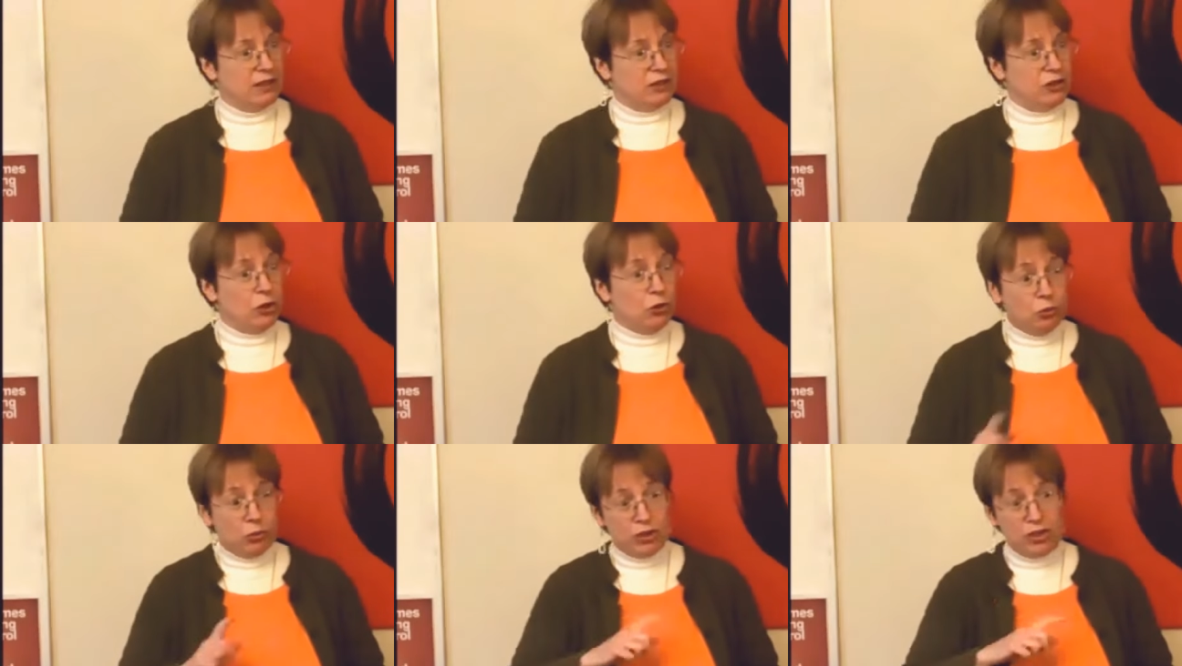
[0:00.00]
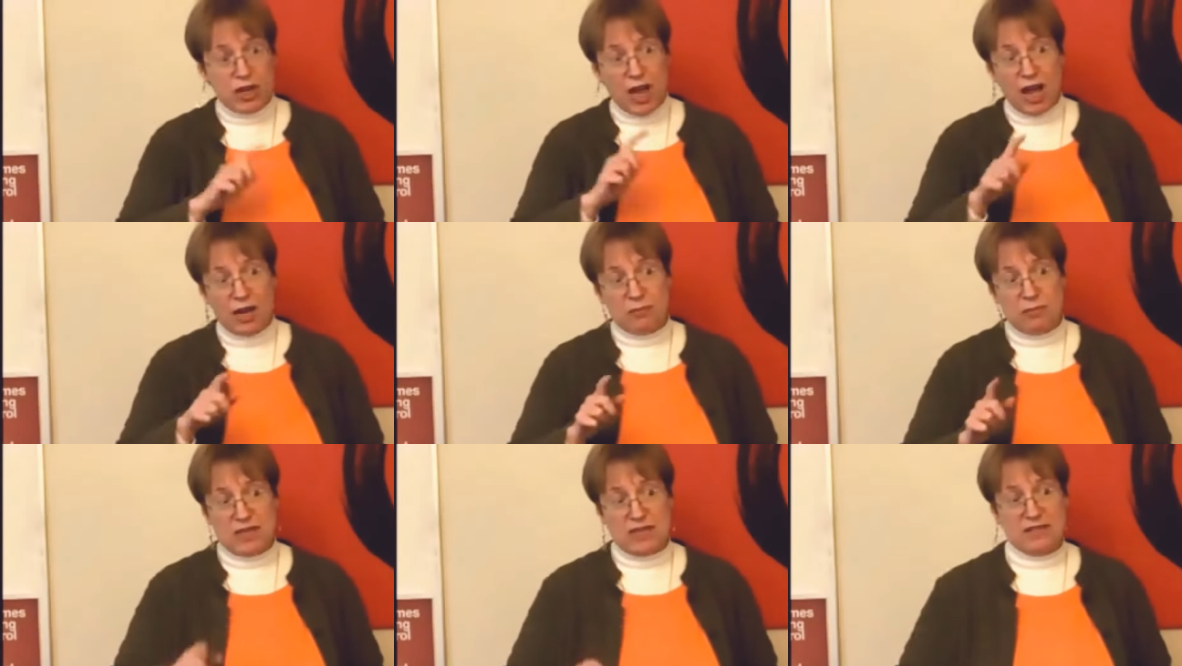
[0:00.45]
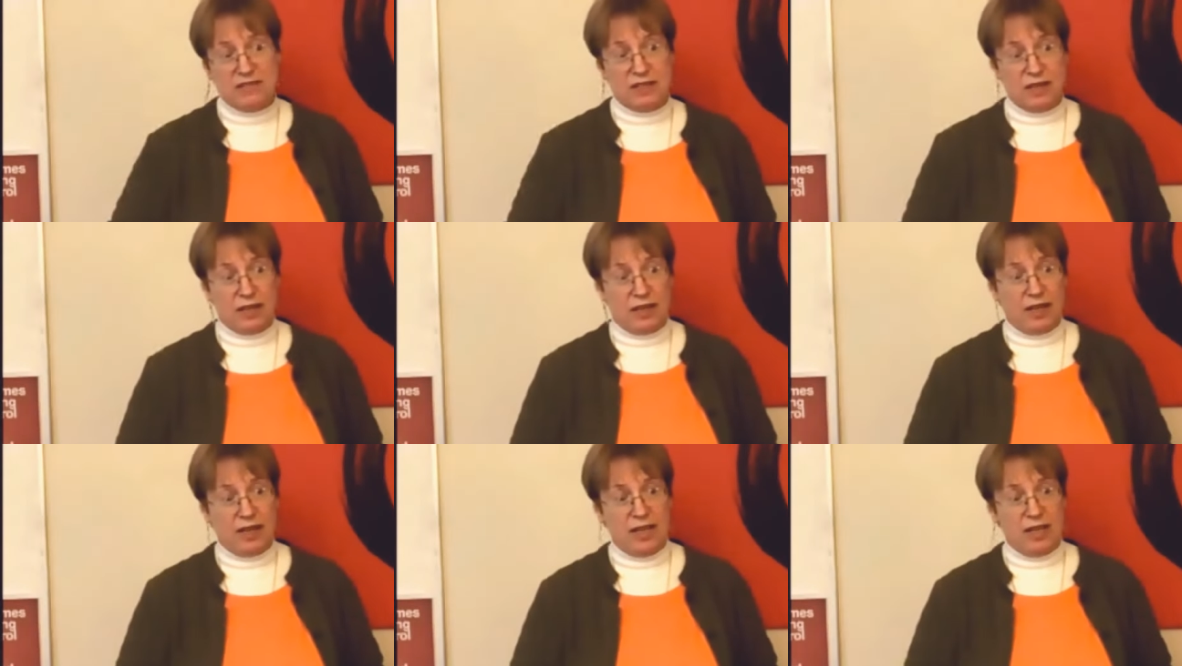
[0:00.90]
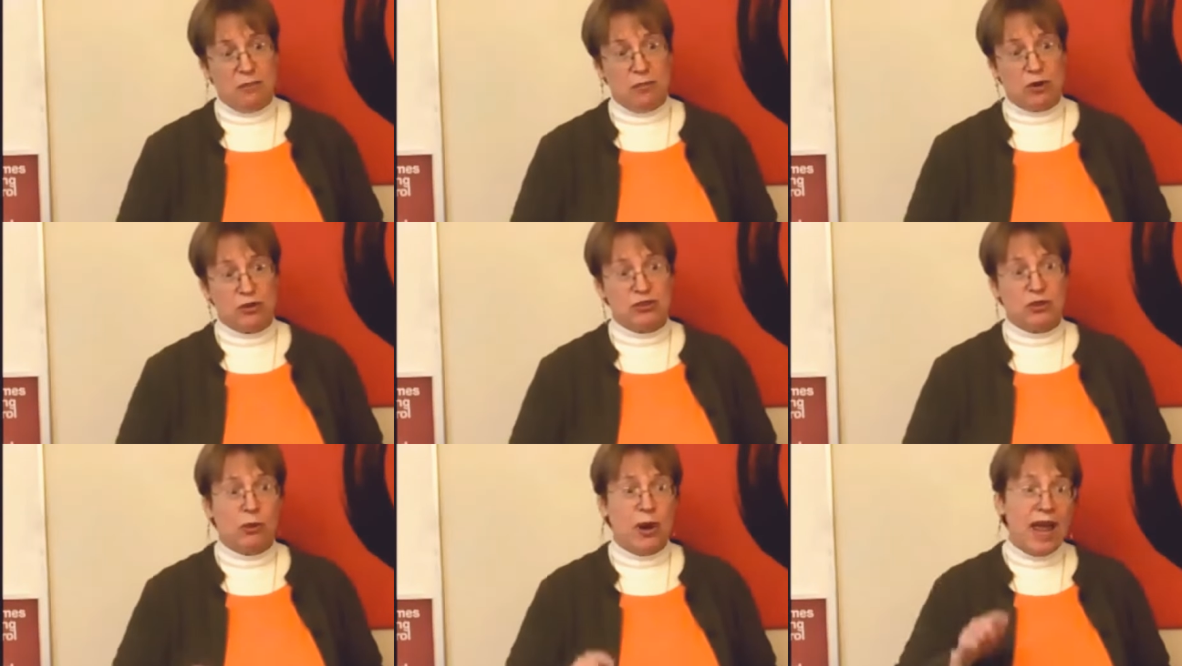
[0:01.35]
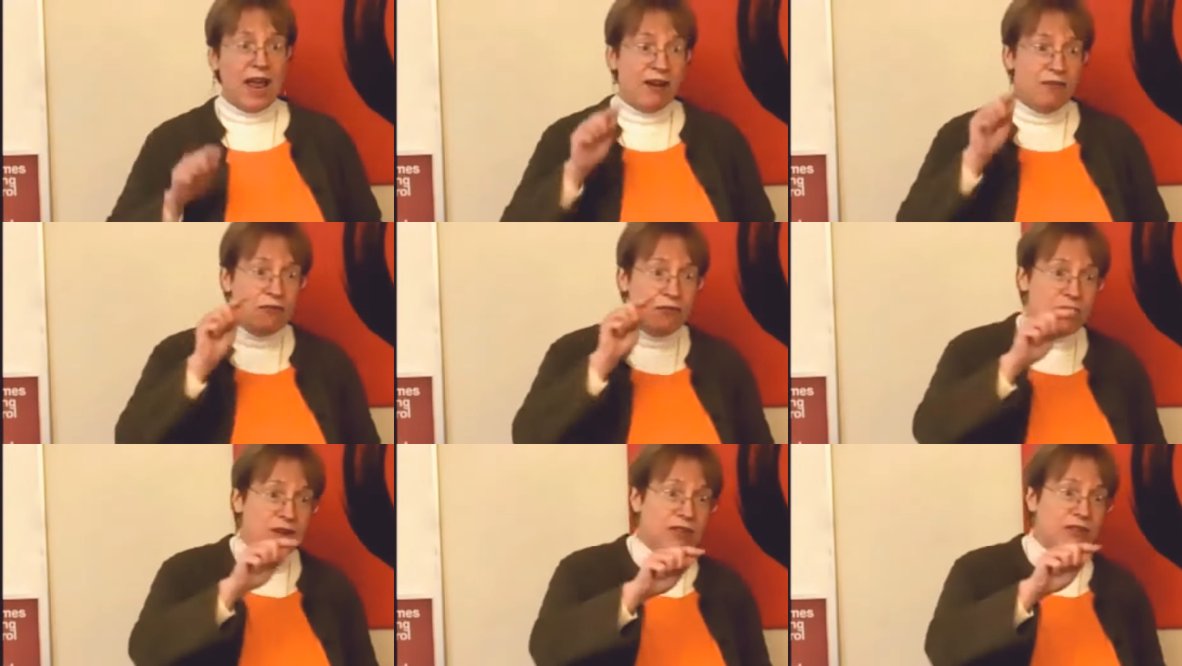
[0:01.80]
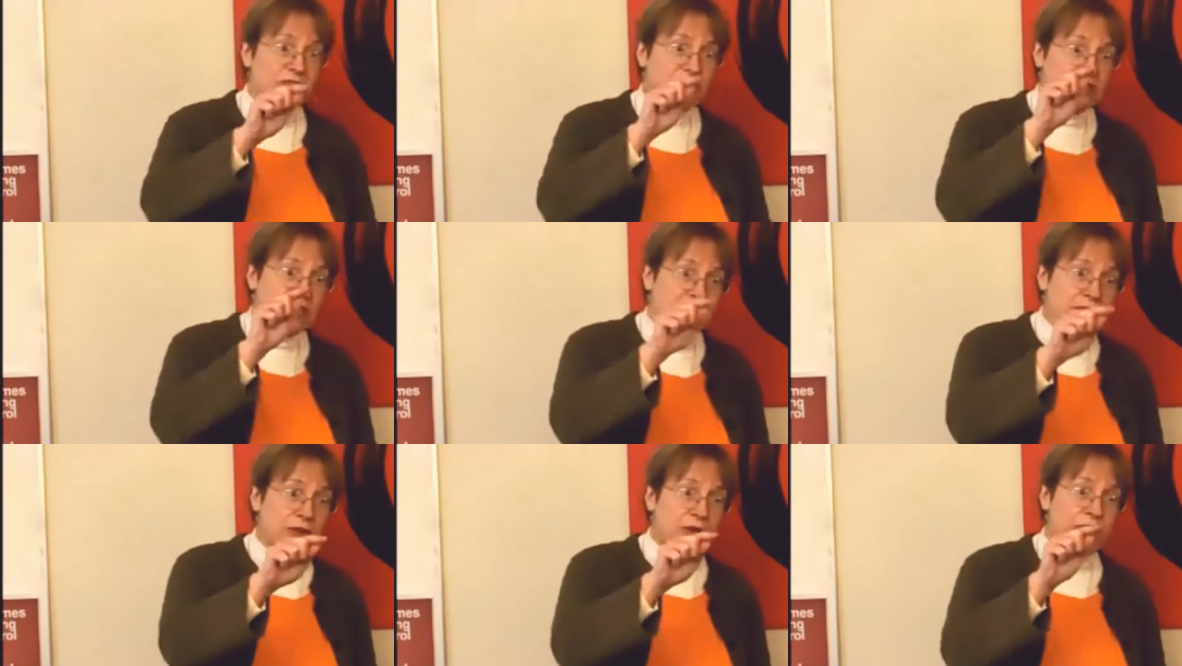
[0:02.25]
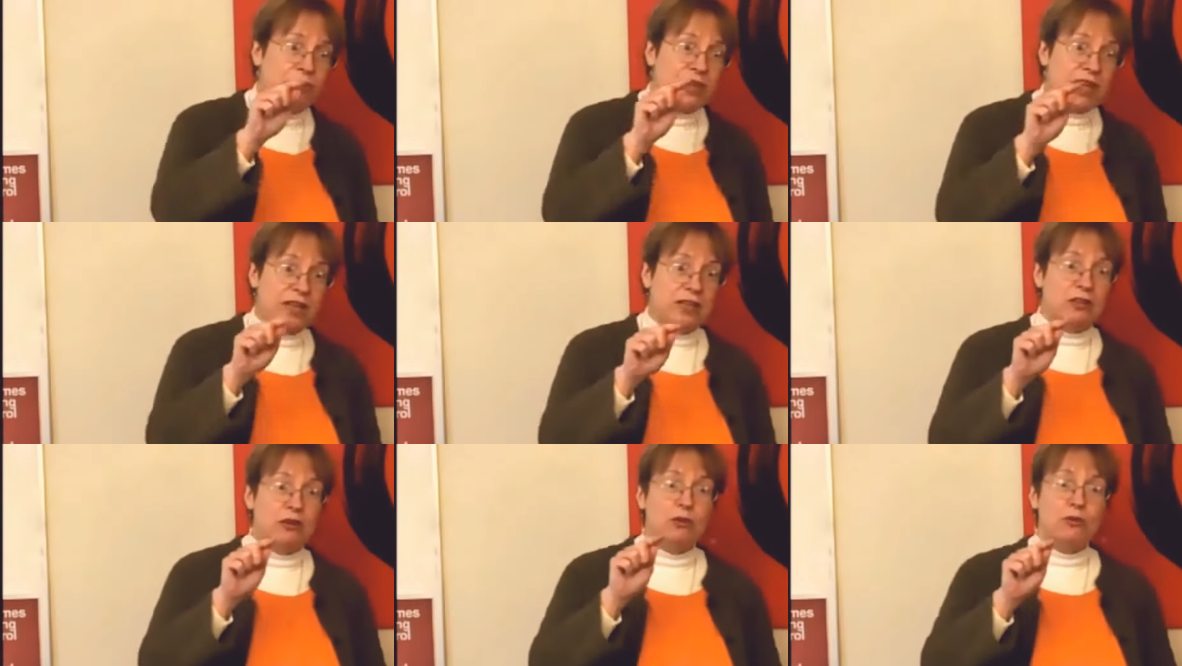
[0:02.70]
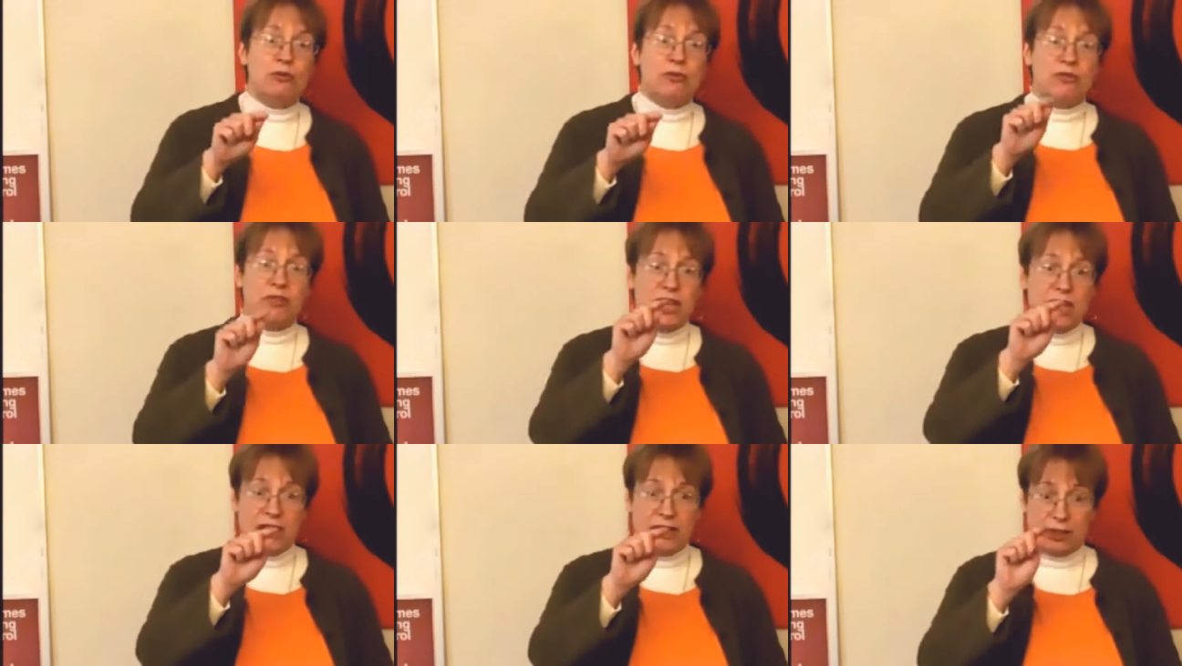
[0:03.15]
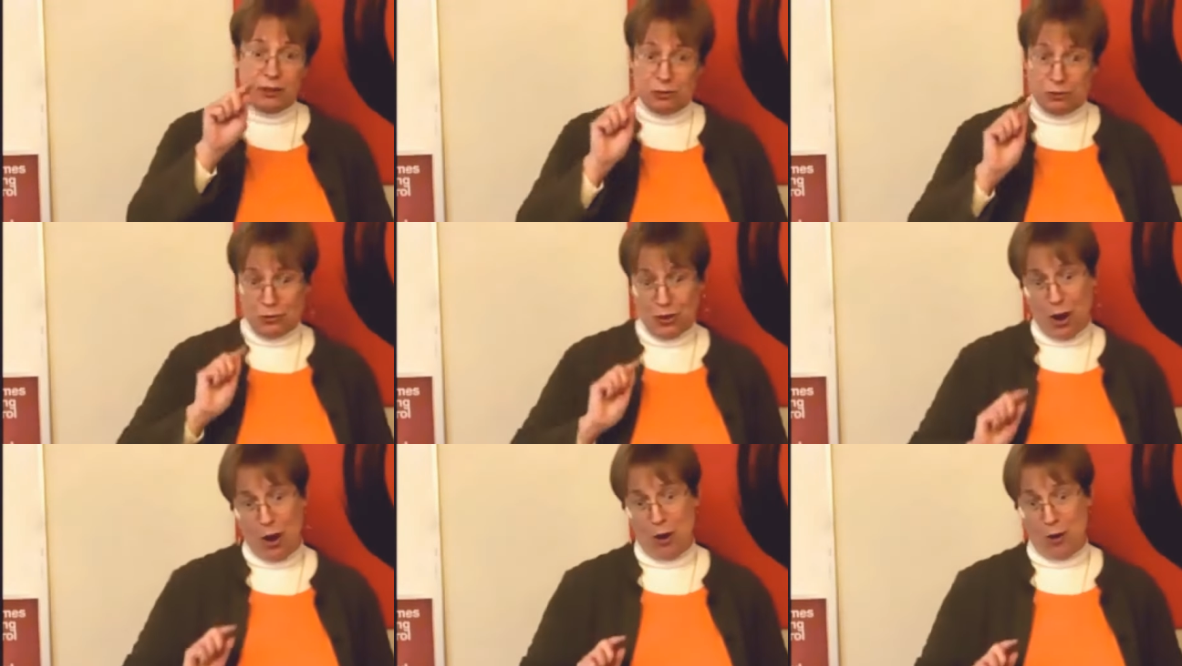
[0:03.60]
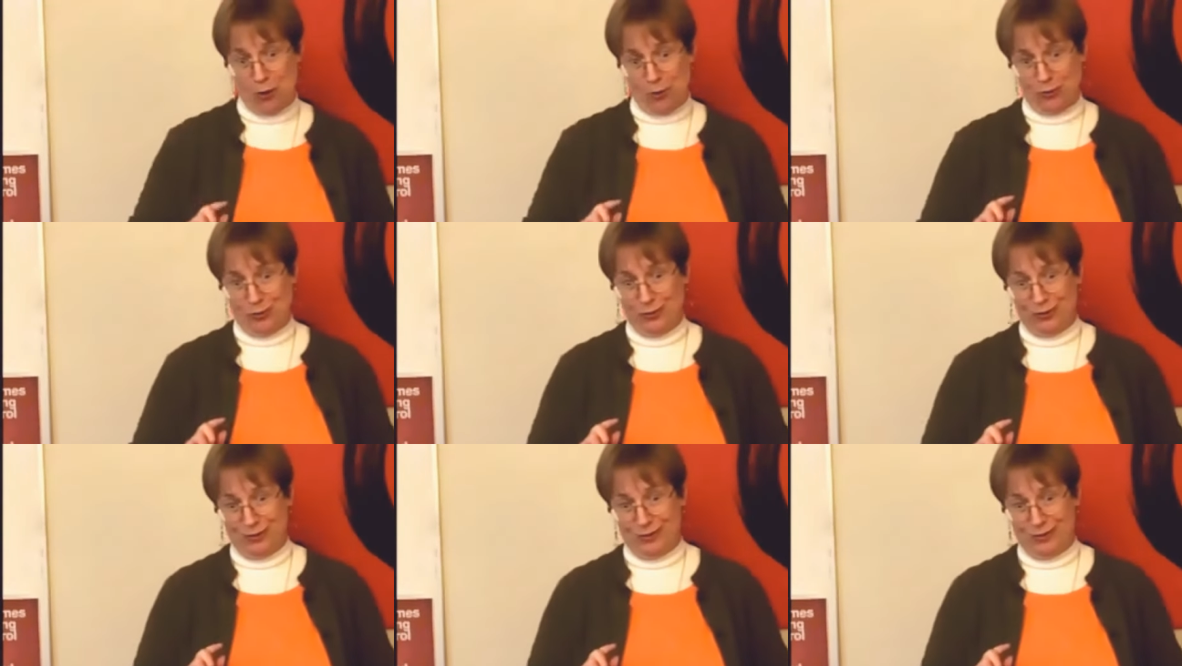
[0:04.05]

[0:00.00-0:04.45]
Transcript: you would not be stuck anymore. So every single thing you think you know